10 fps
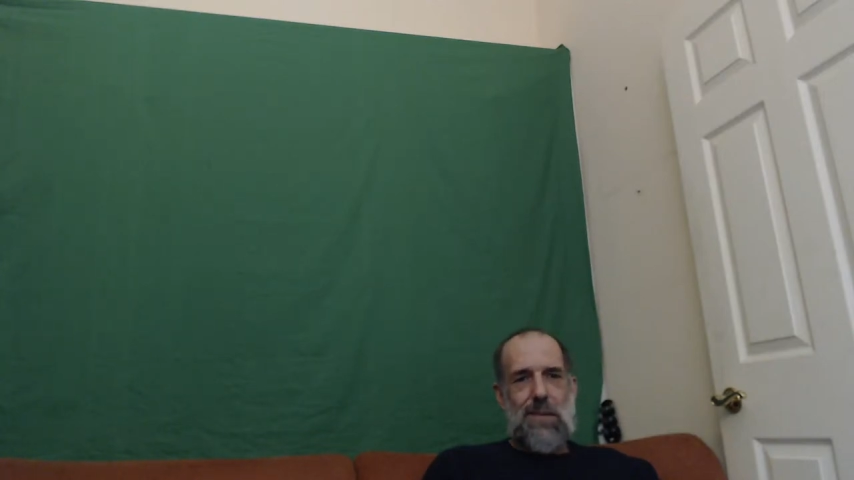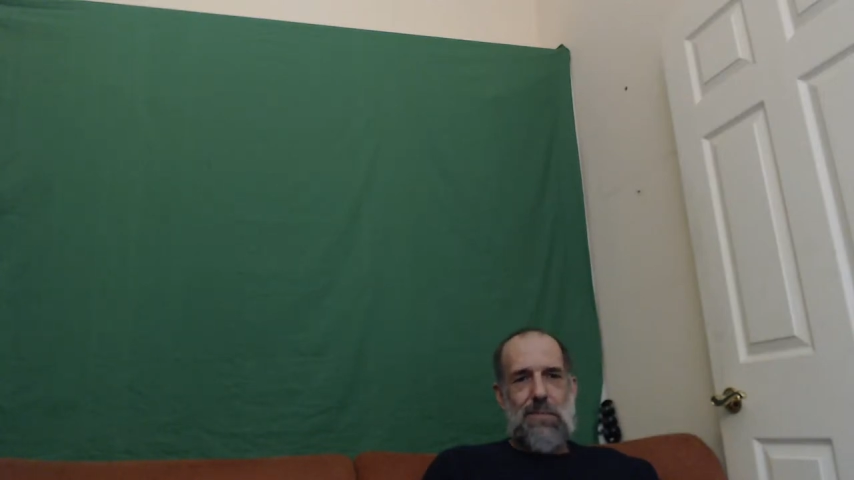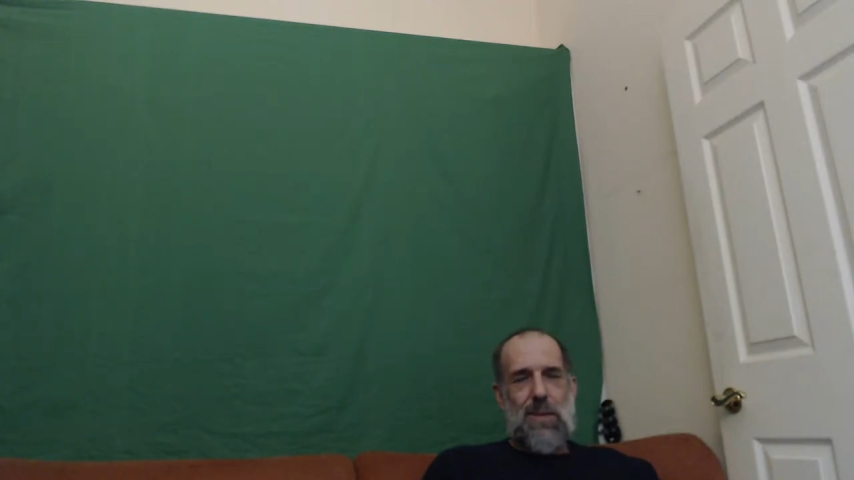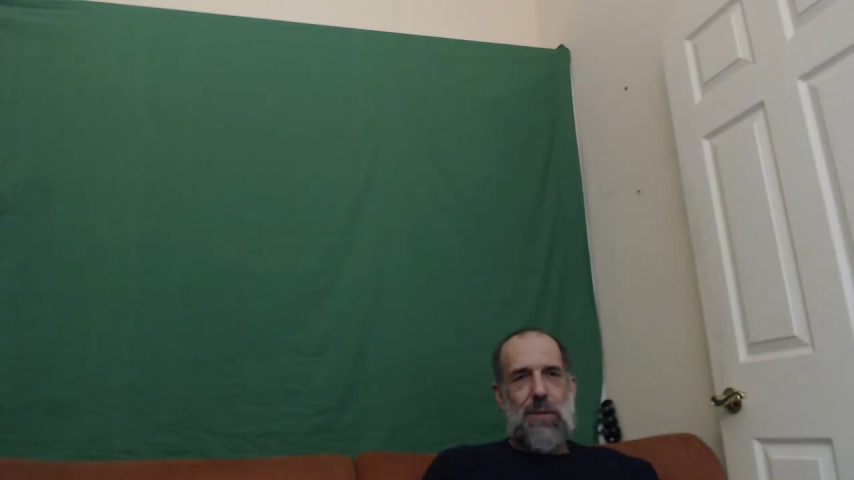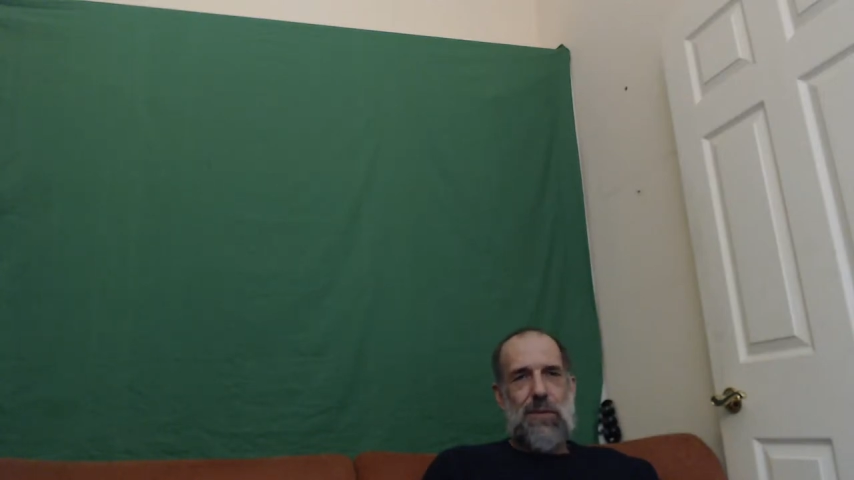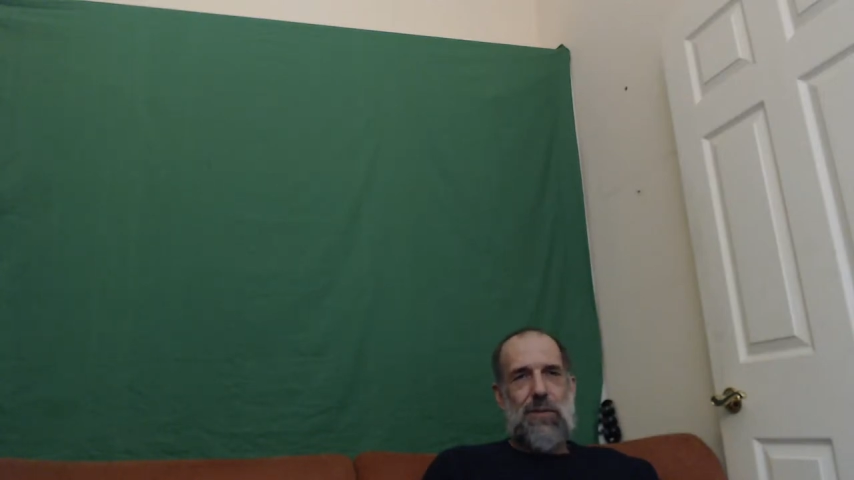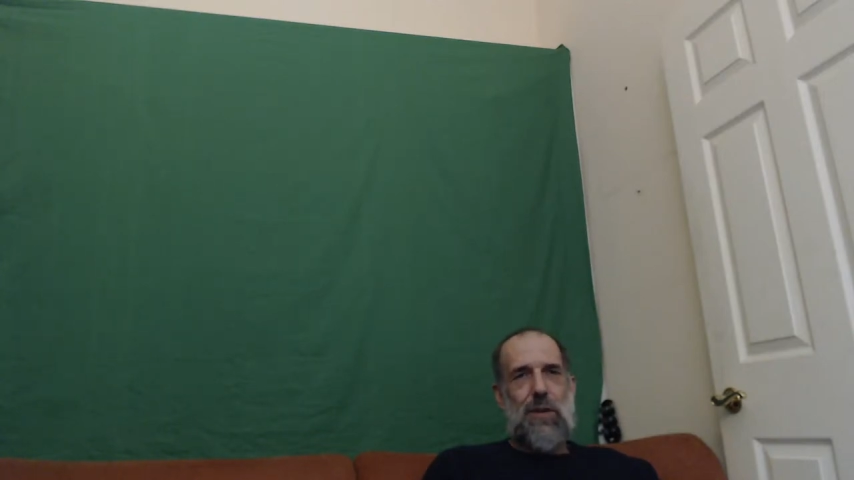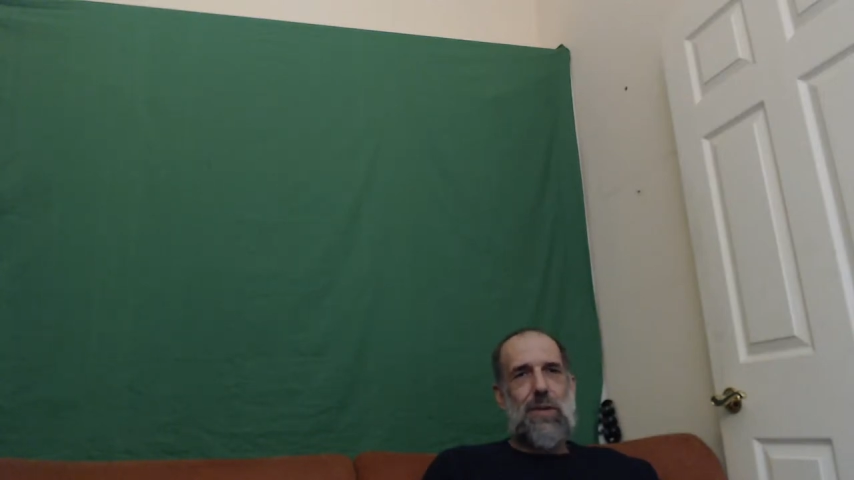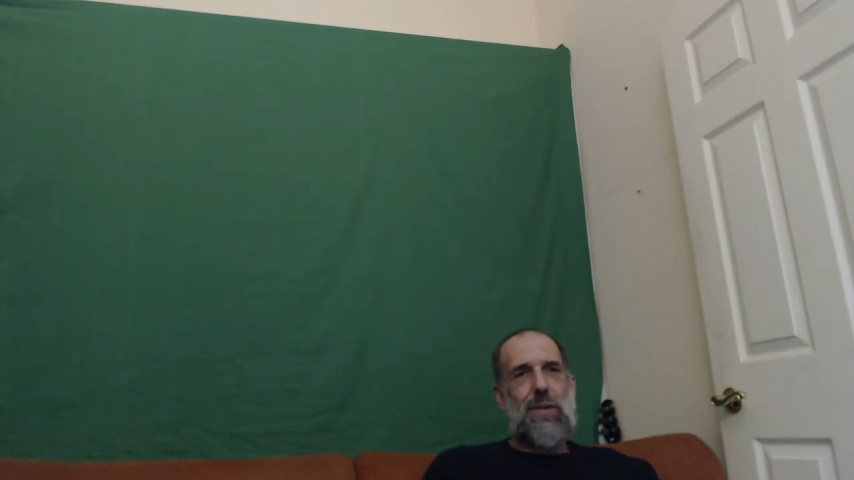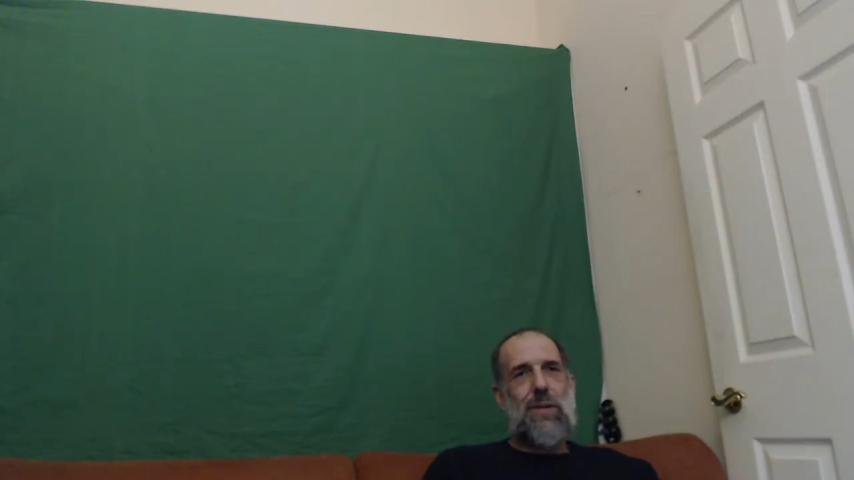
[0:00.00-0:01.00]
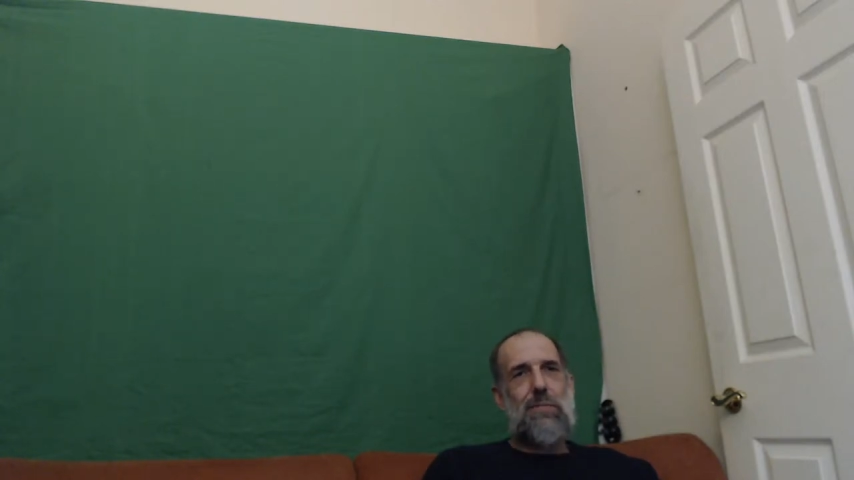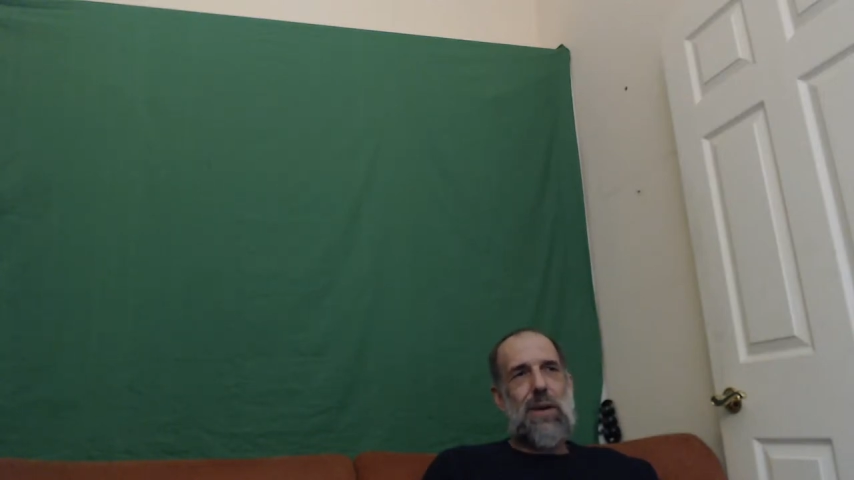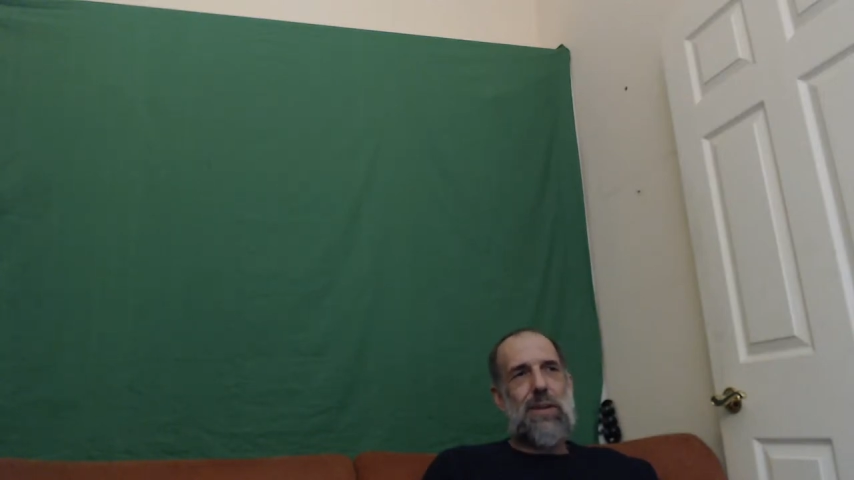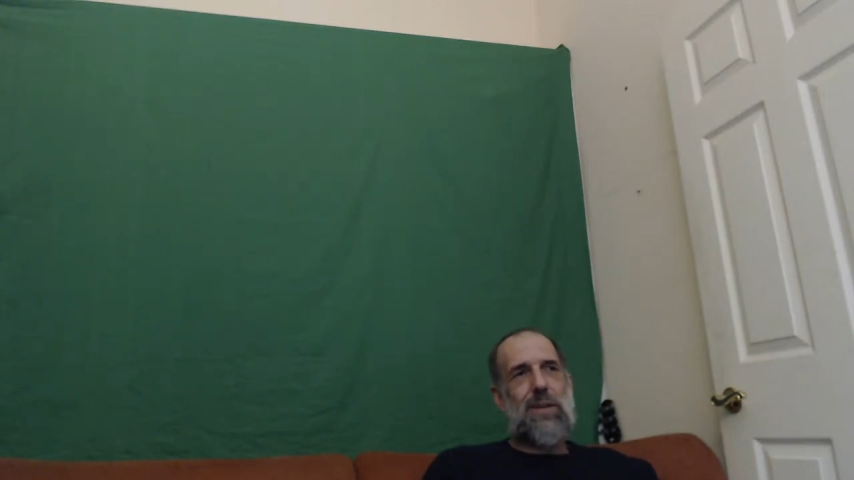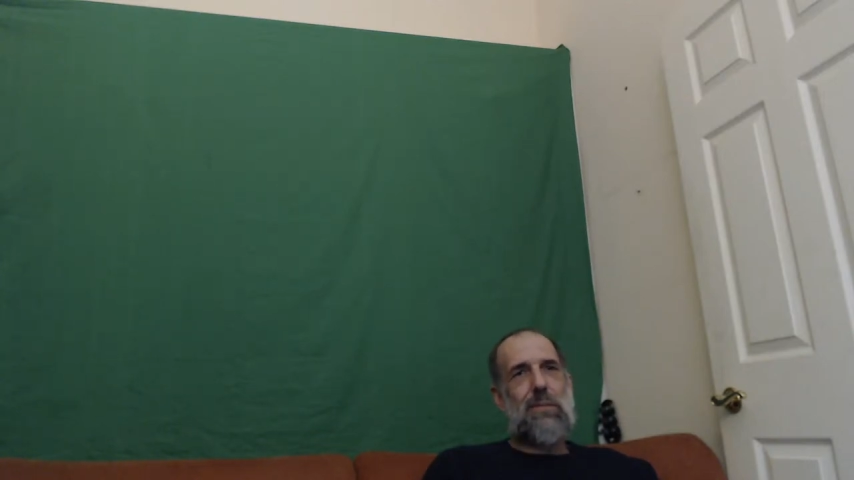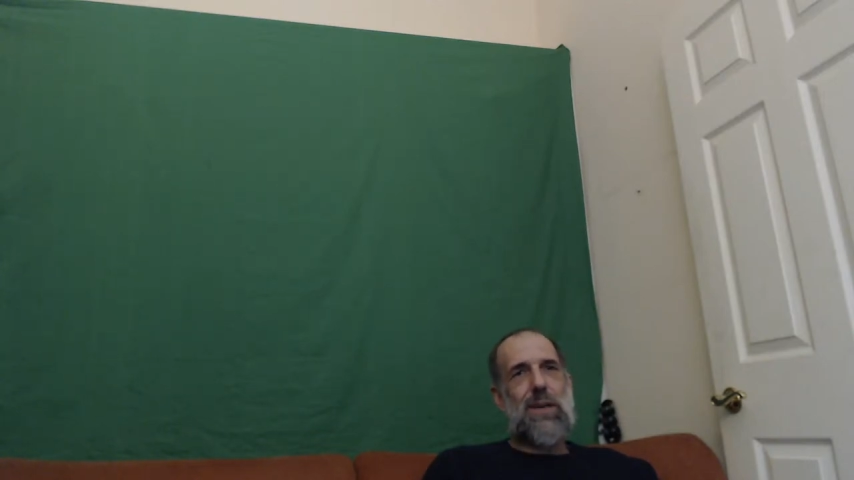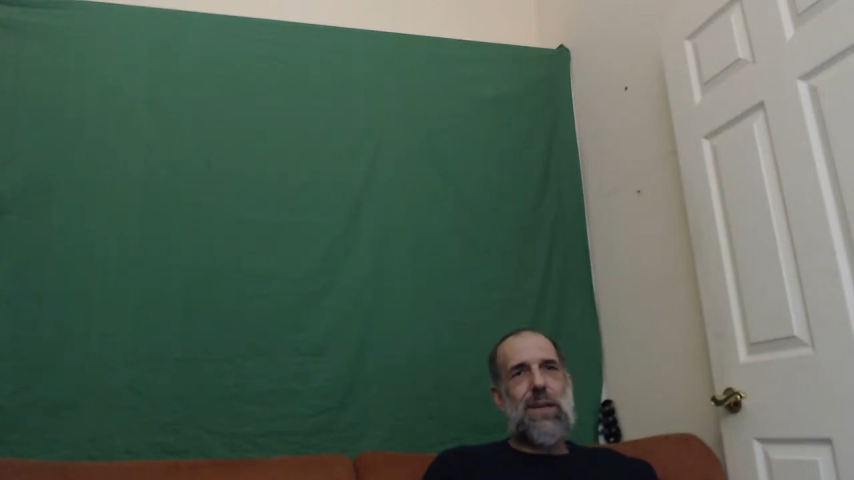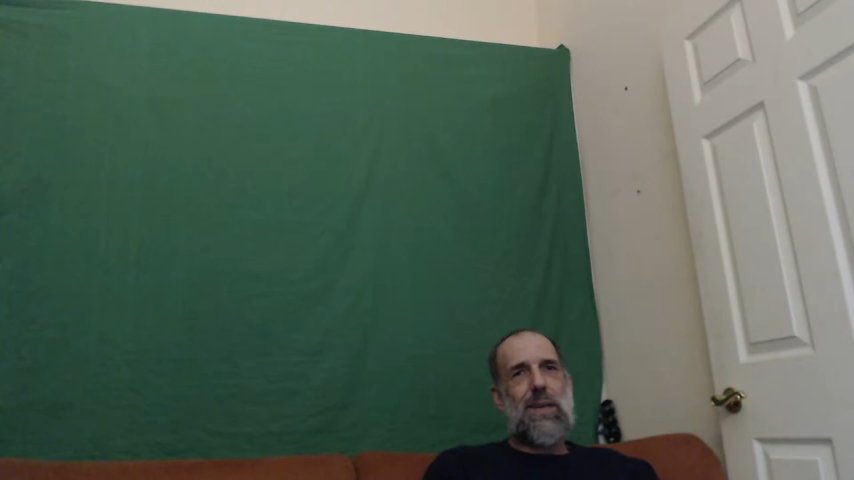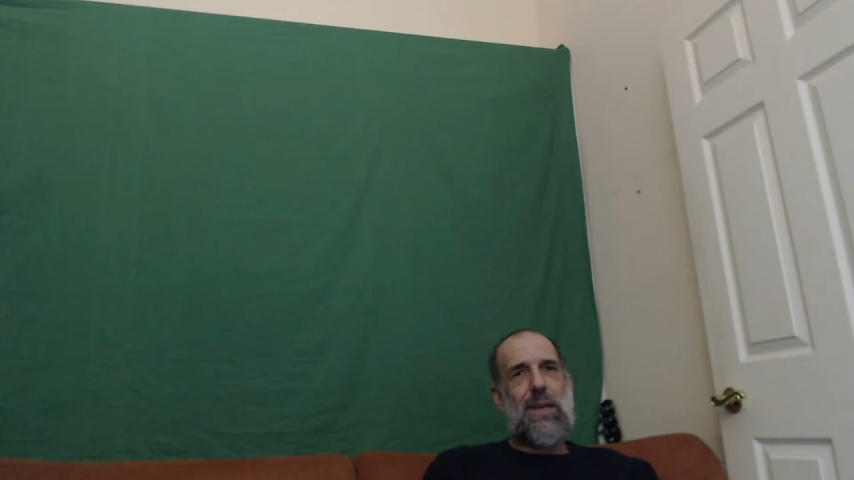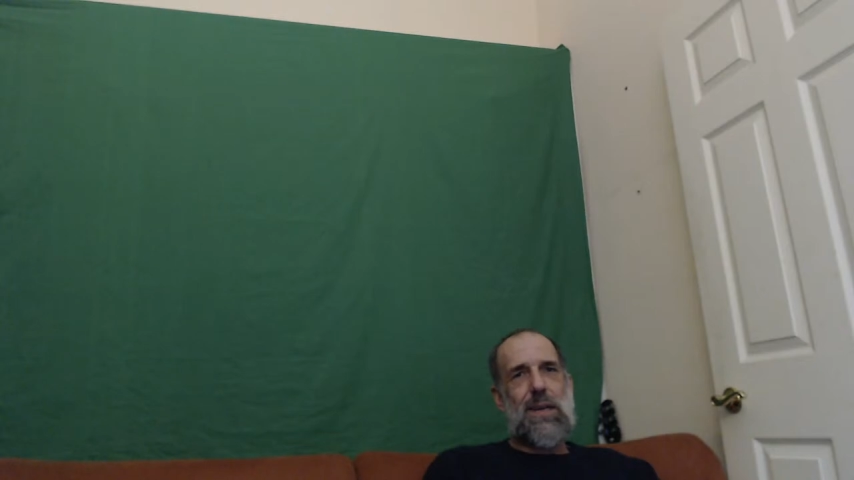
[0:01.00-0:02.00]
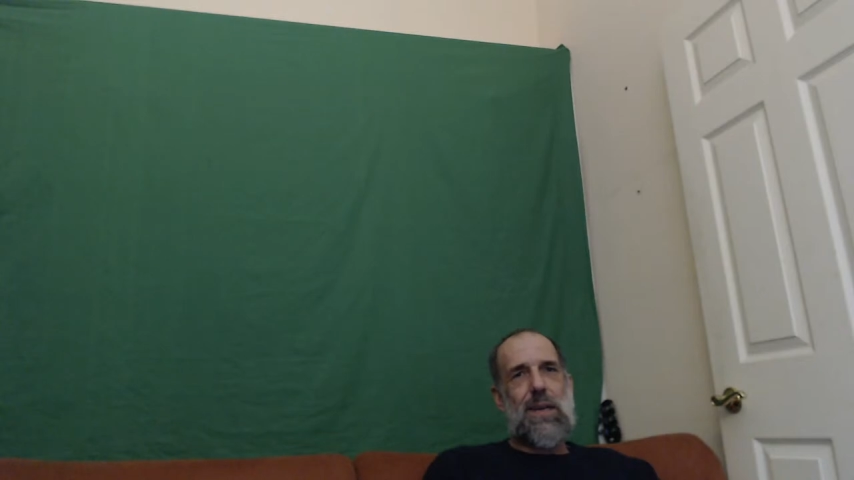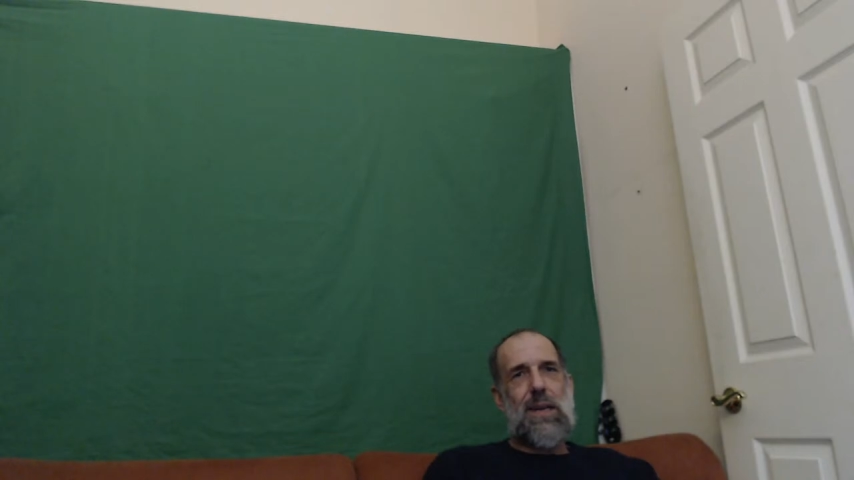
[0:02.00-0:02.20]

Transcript: being pursued by somebody in